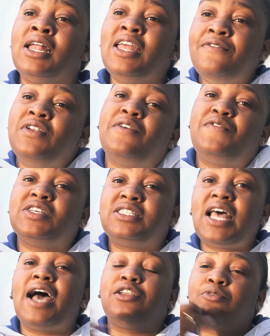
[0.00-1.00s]
And even if it's
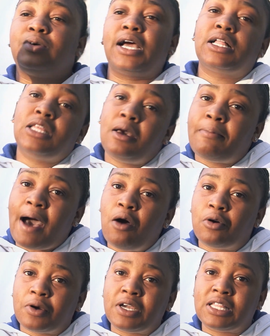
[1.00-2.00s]
not directly
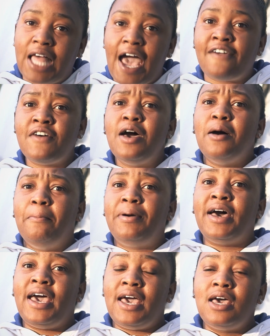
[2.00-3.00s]
about Greek life,
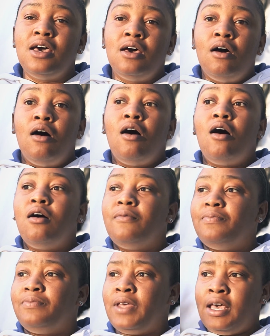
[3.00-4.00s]
but
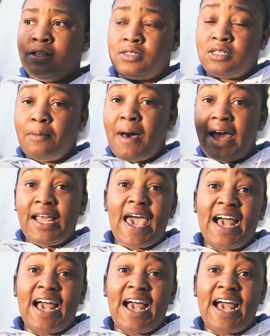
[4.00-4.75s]
and somebody